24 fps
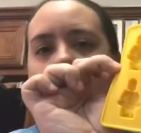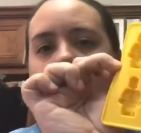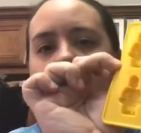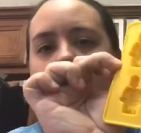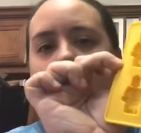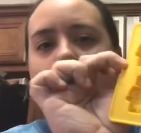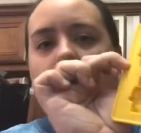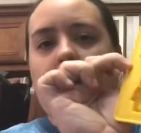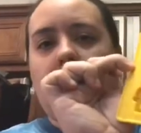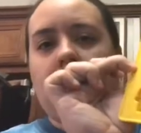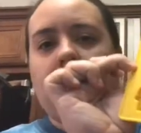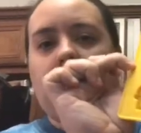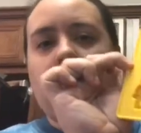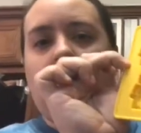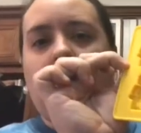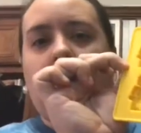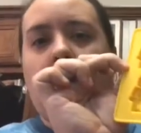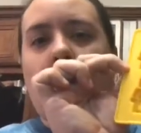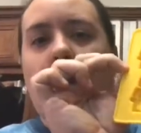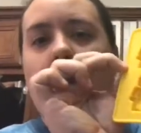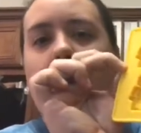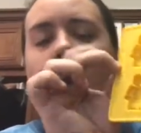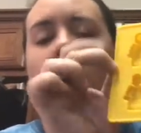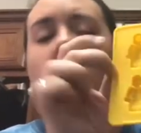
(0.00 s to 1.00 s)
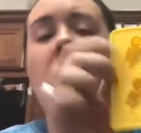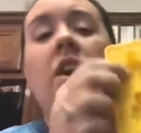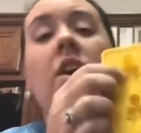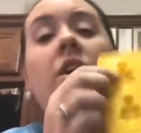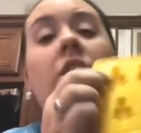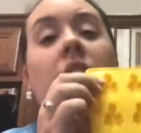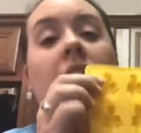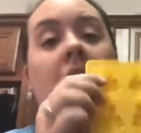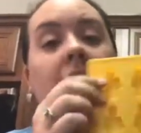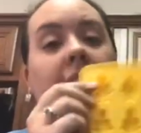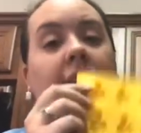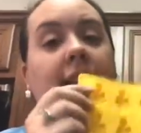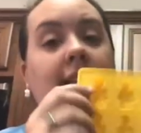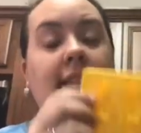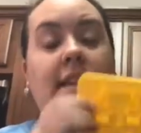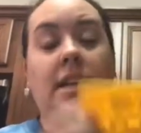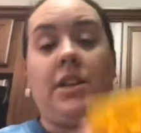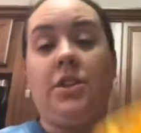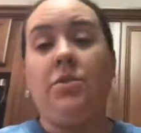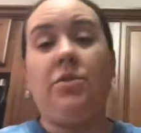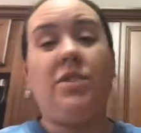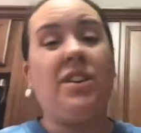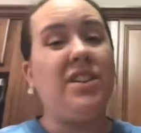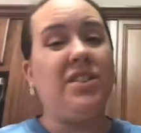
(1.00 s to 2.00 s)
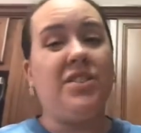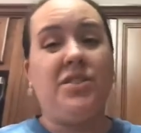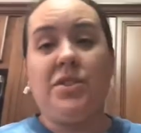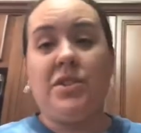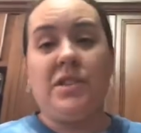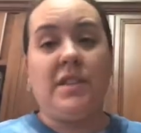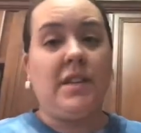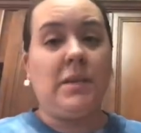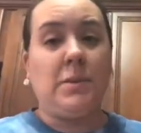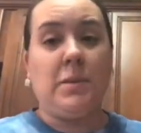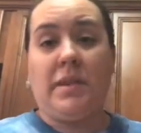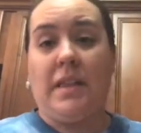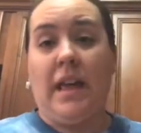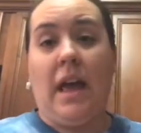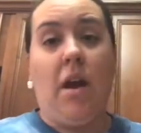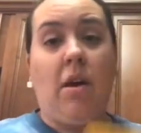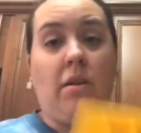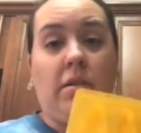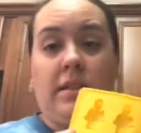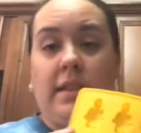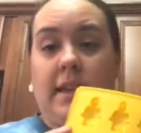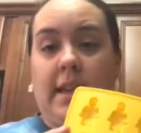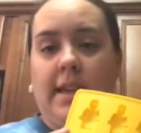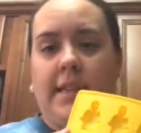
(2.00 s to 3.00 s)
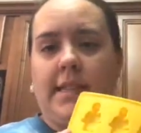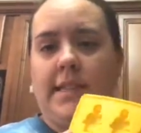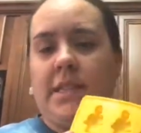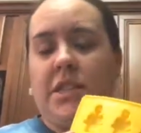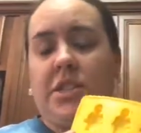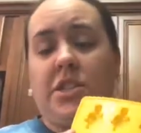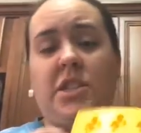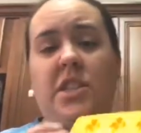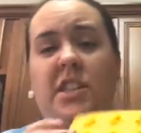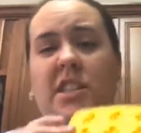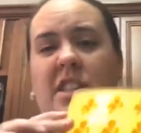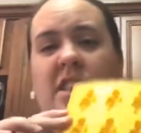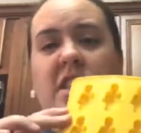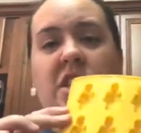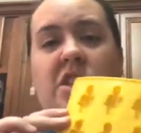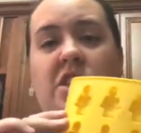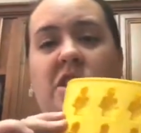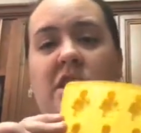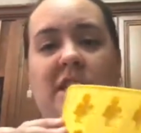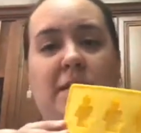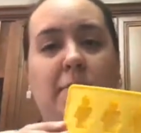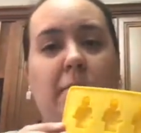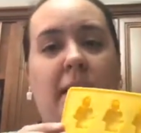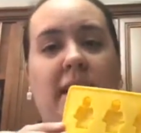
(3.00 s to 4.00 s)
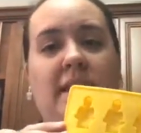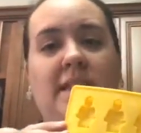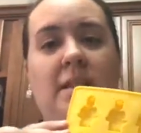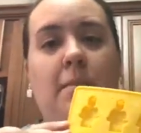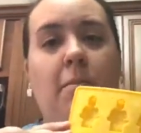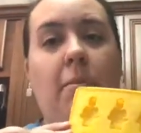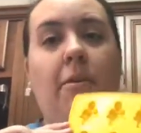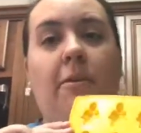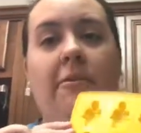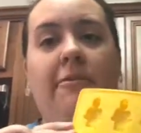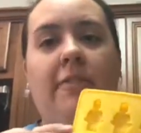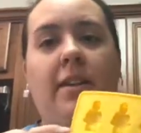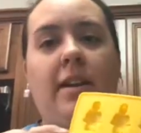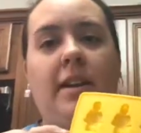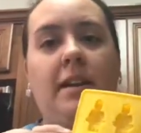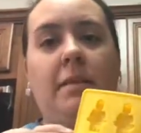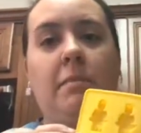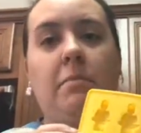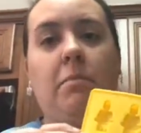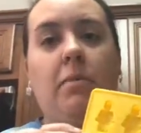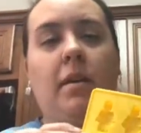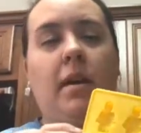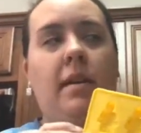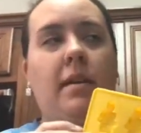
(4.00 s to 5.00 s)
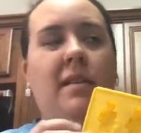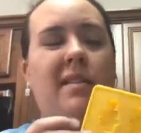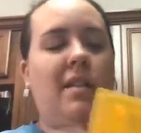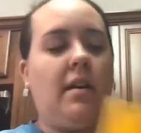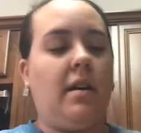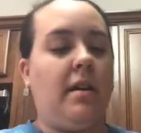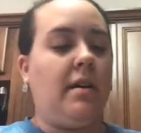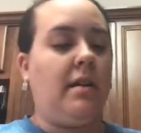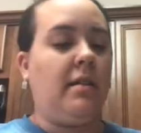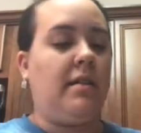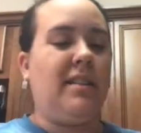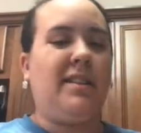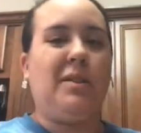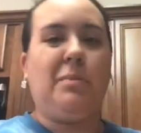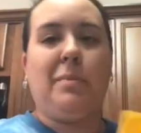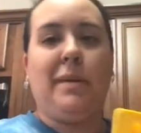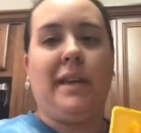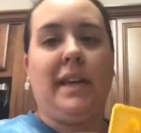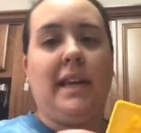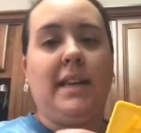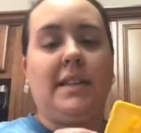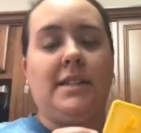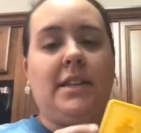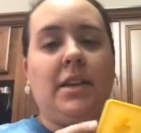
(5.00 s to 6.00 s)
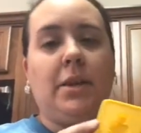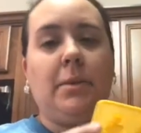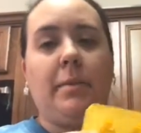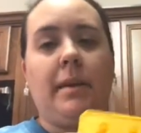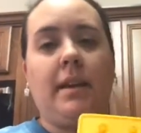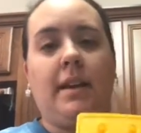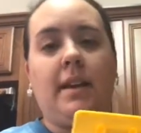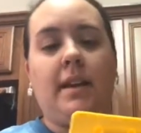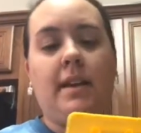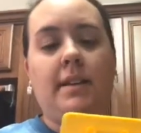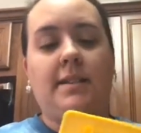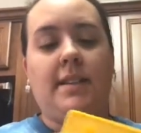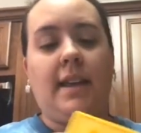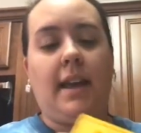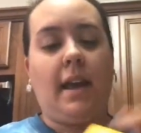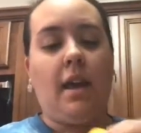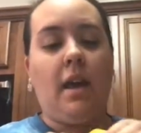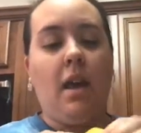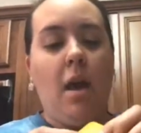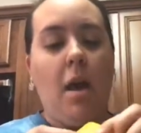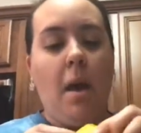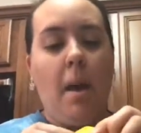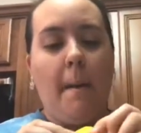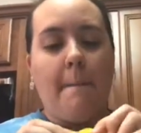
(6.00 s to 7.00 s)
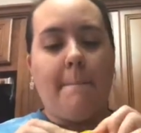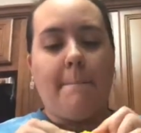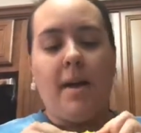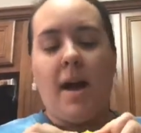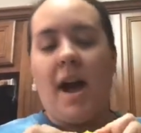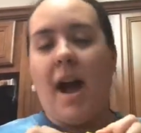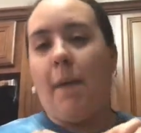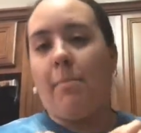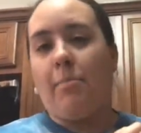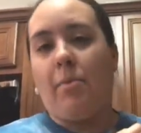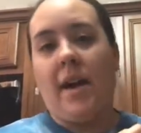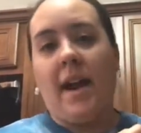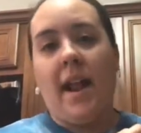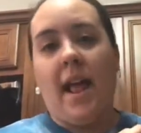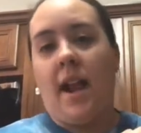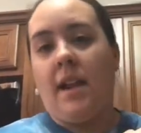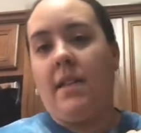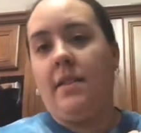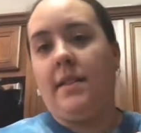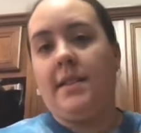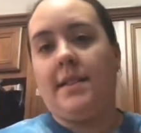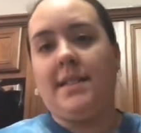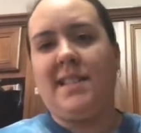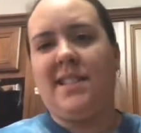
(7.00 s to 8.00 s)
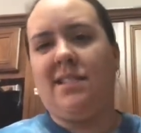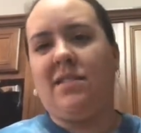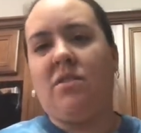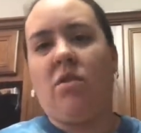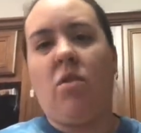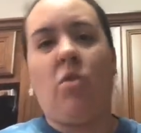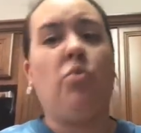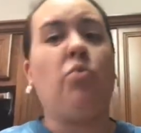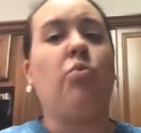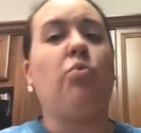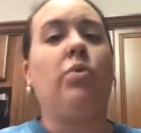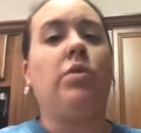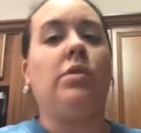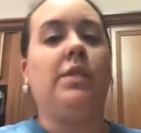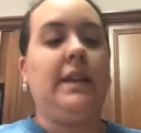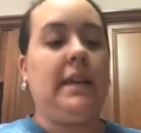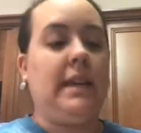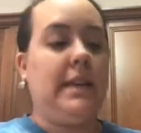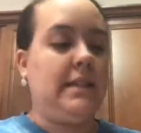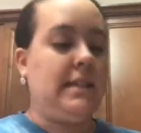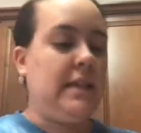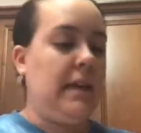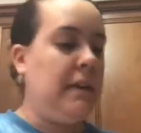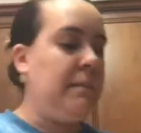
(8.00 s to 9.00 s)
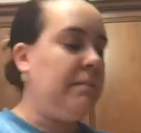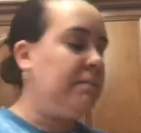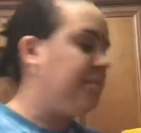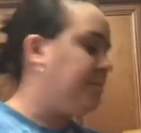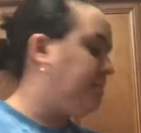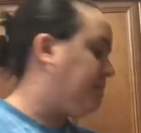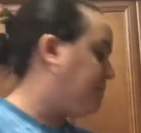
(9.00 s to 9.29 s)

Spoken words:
I ordered some more. Like I said, you could do this without these. This just makes it more fun and a little bit easier because they pop right out of the silicone real easy.